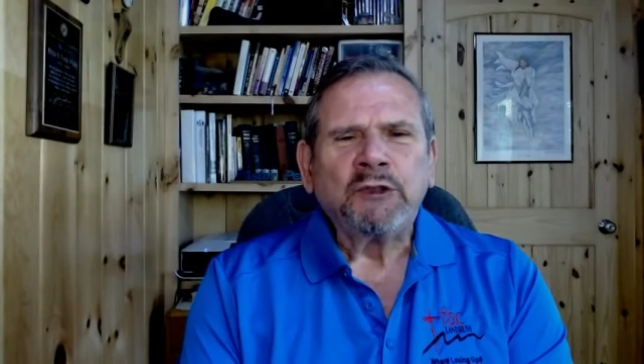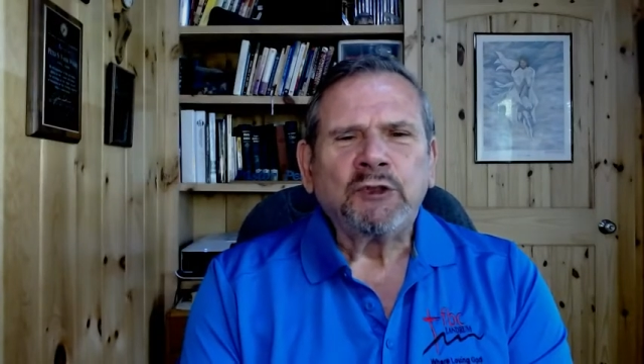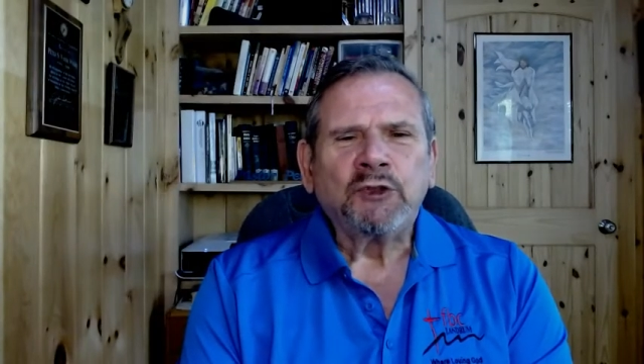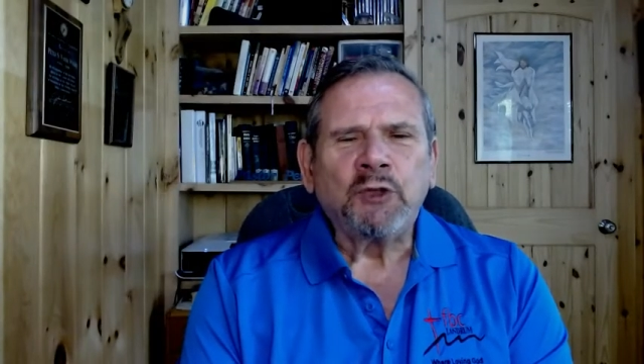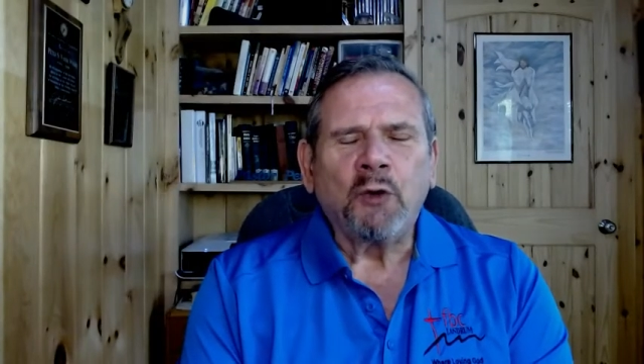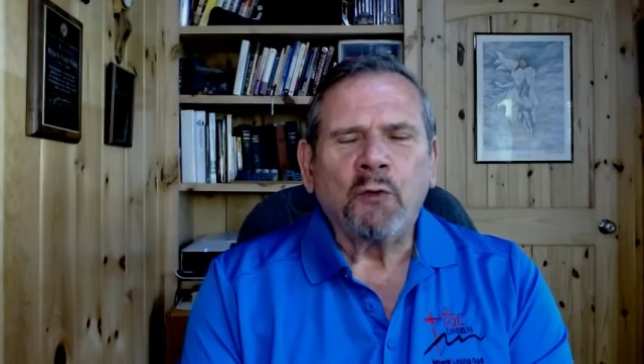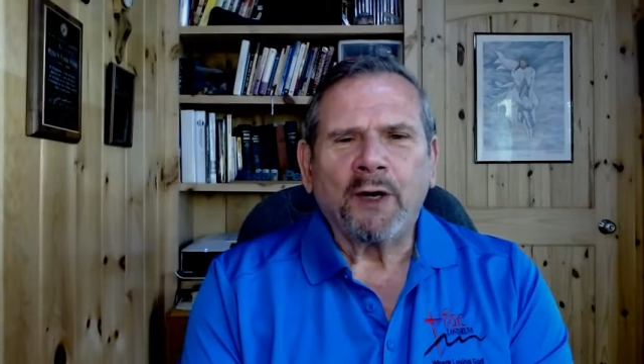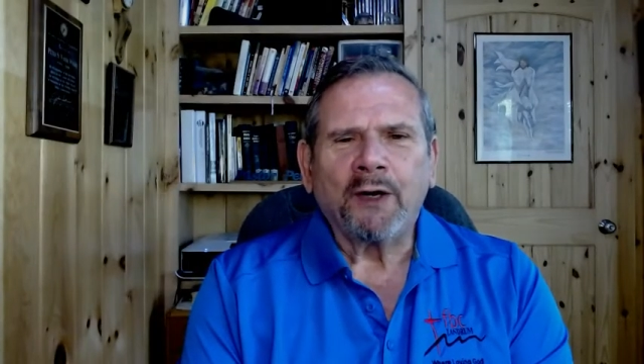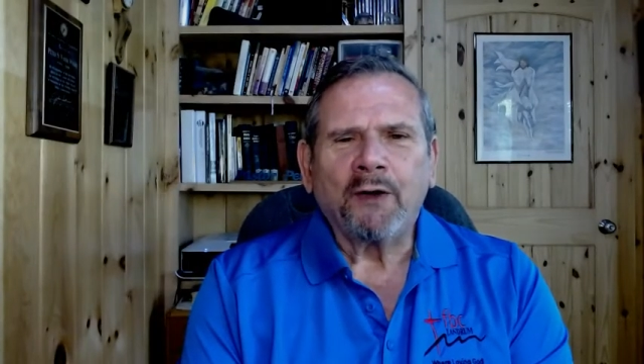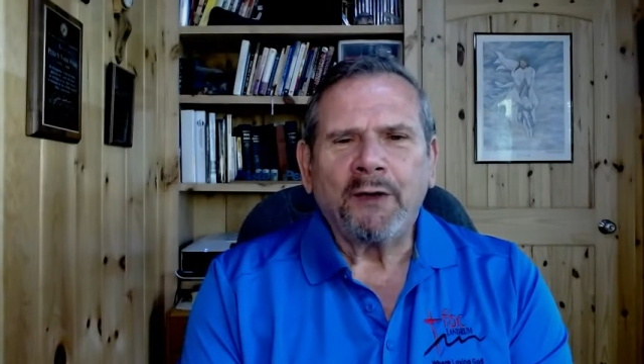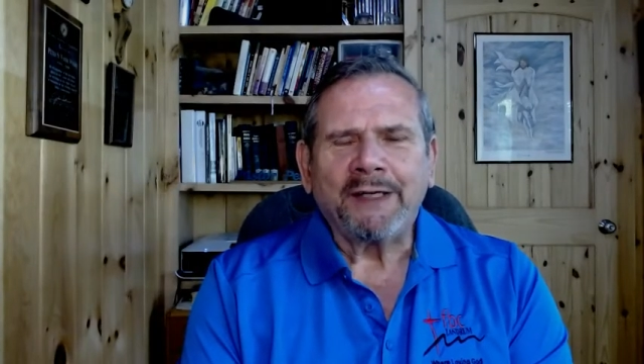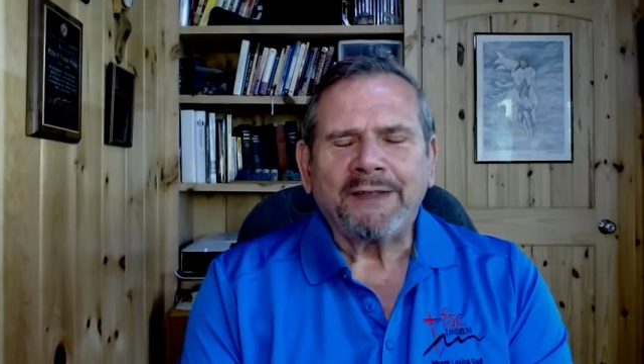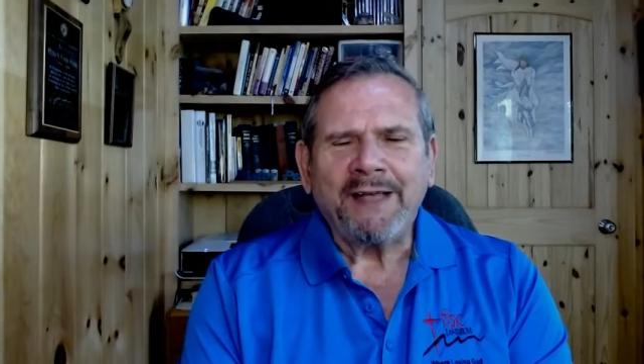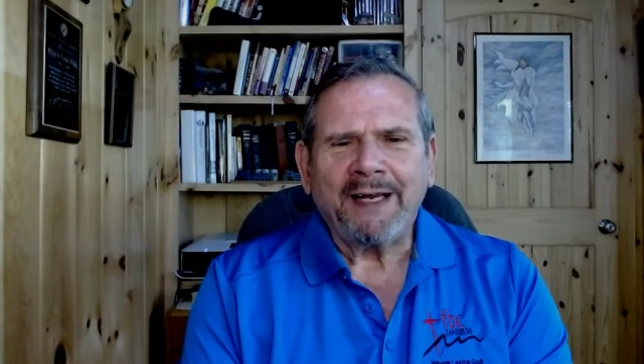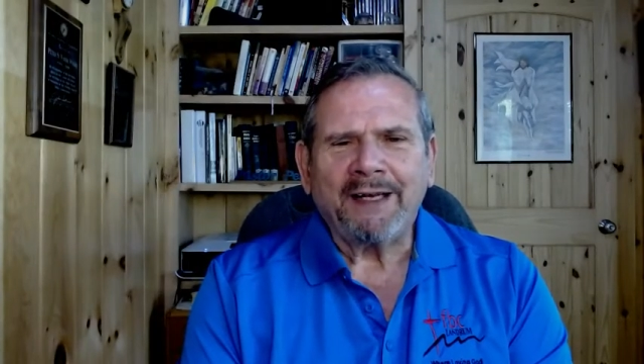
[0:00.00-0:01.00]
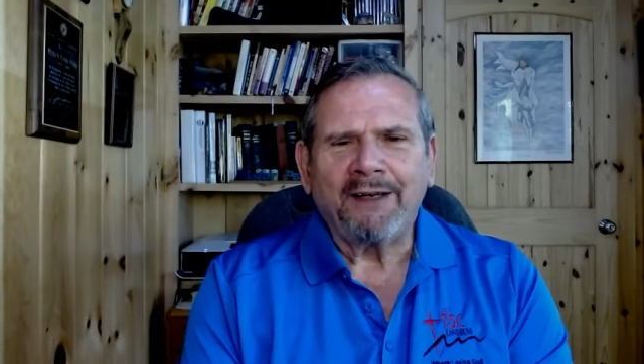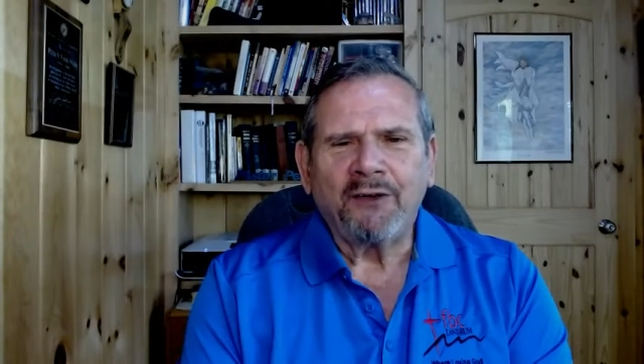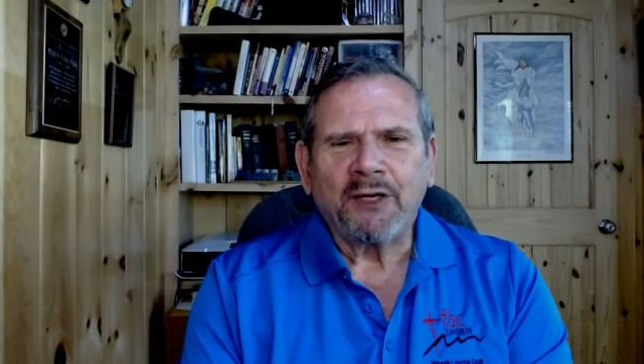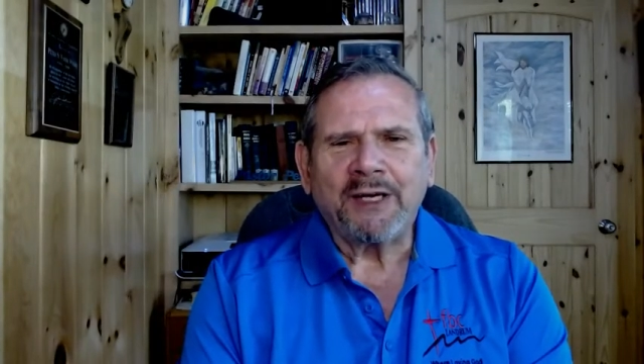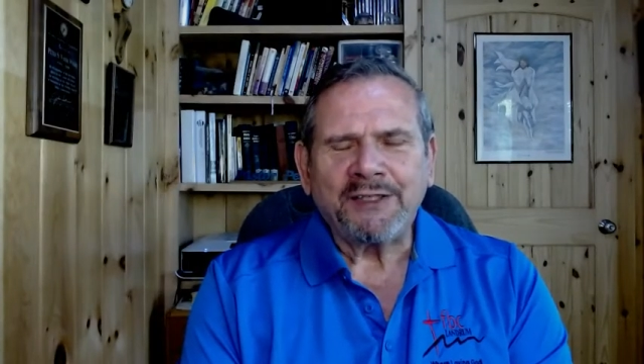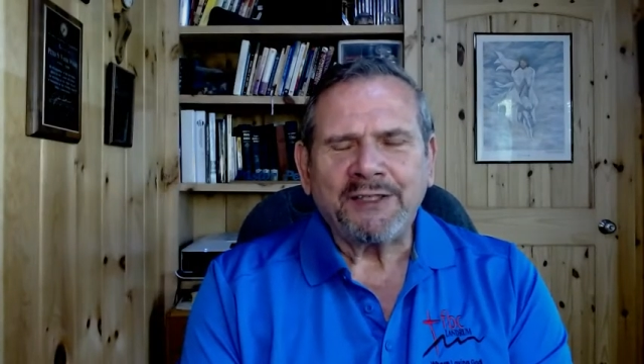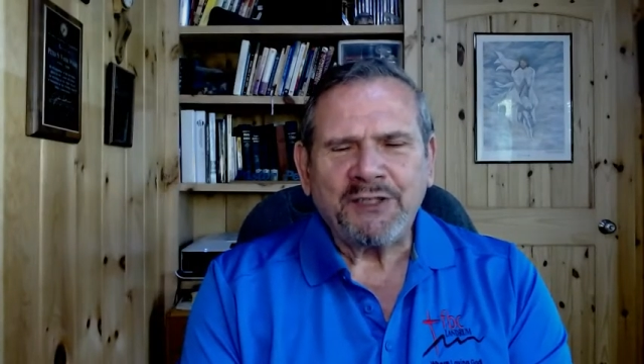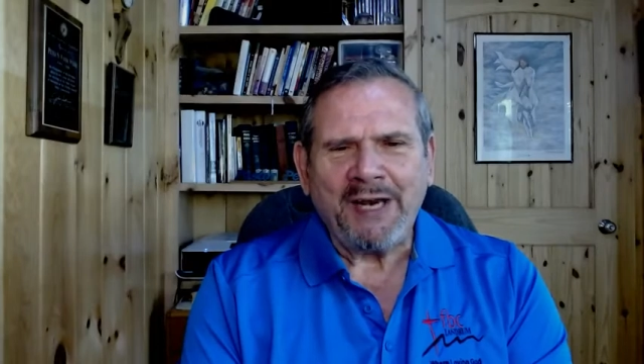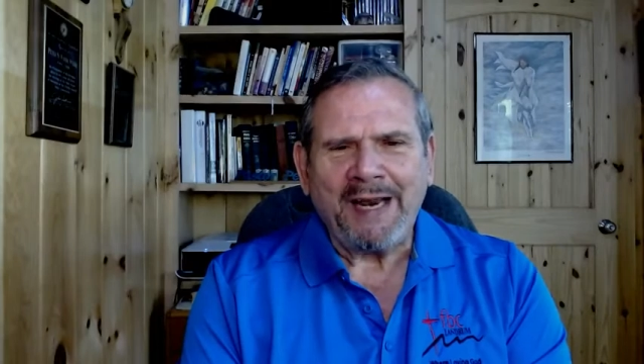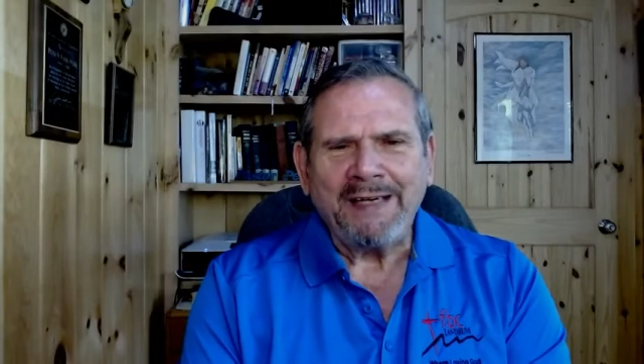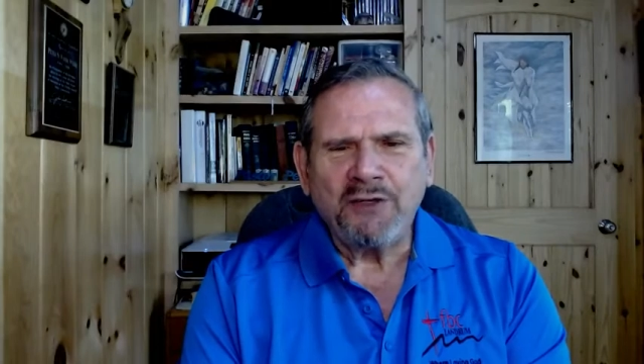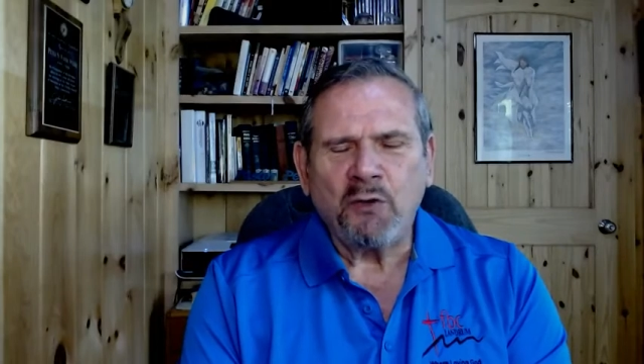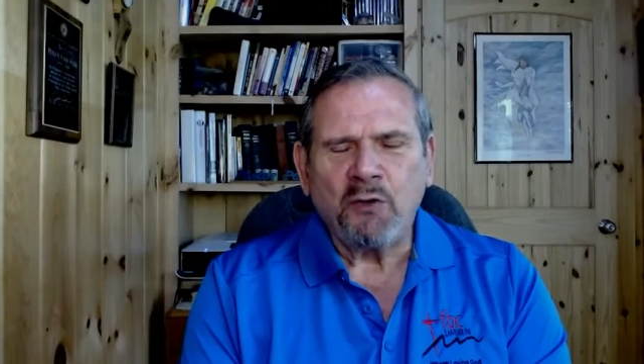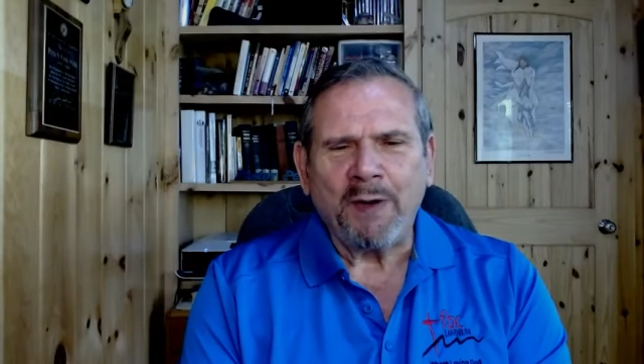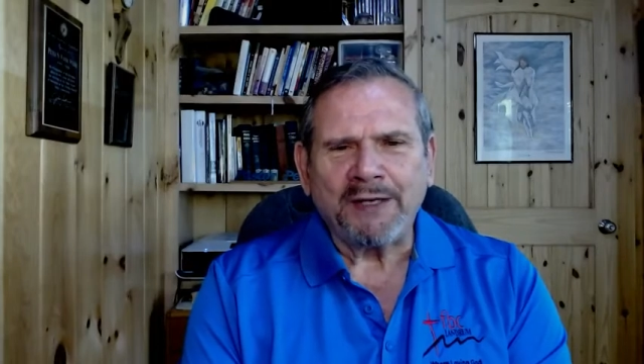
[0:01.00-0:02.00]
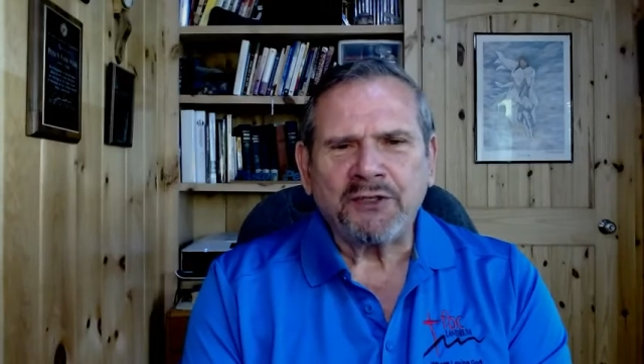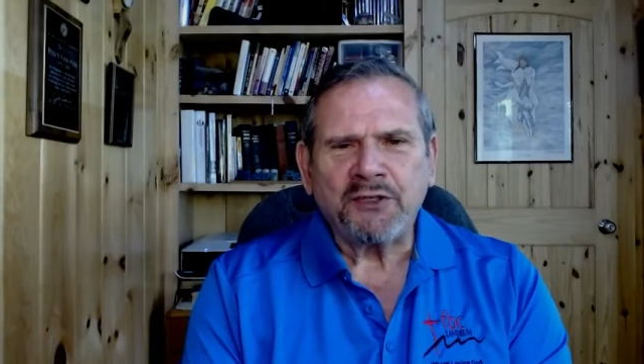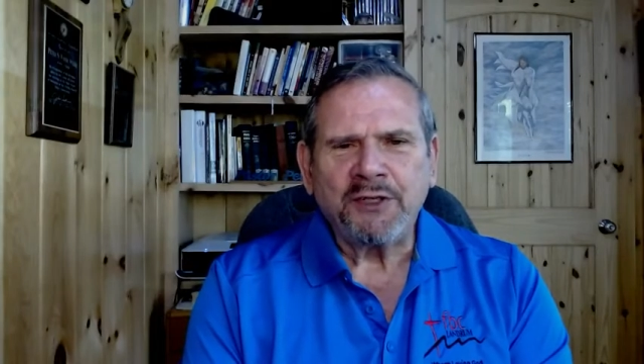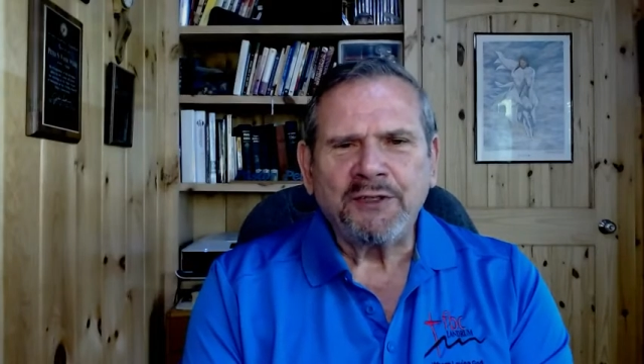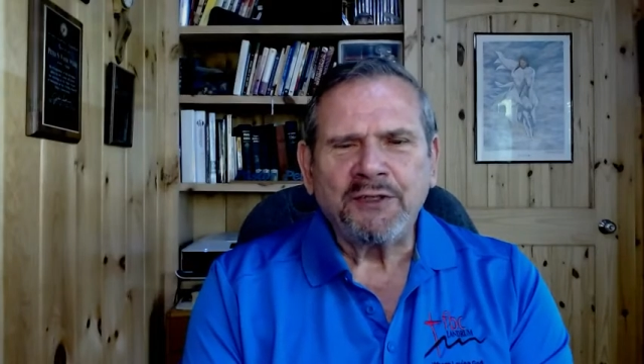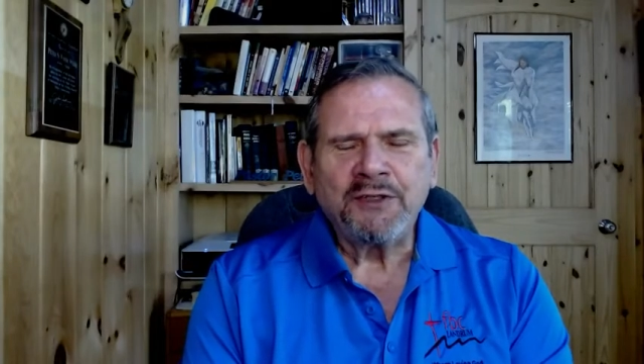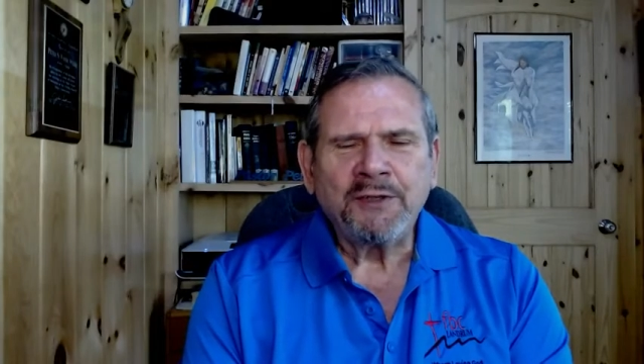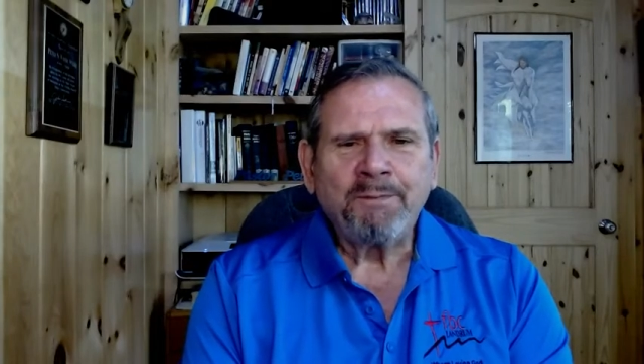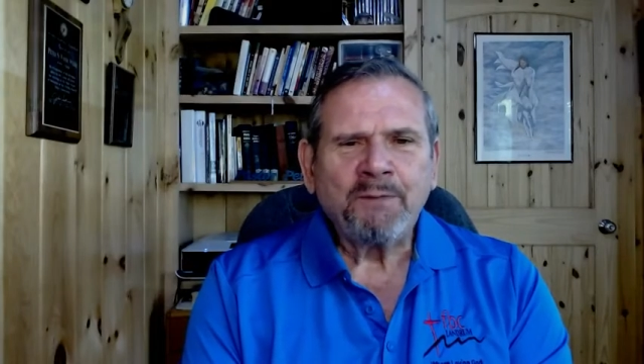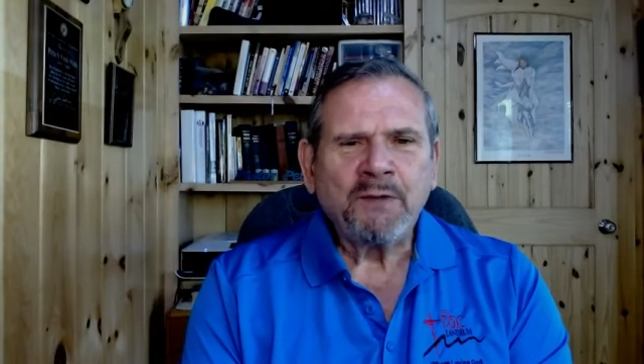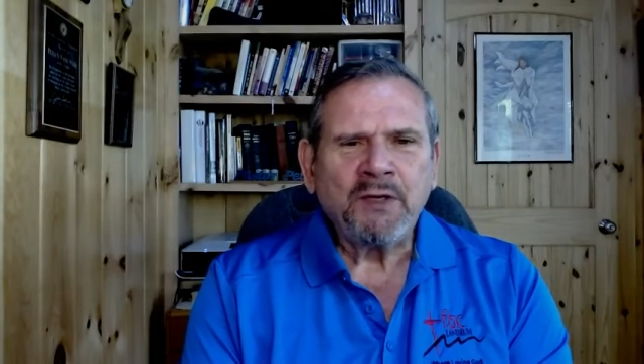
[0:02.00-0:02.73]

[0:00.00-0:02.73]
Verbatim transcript: So we're going to take a look at 10 questions.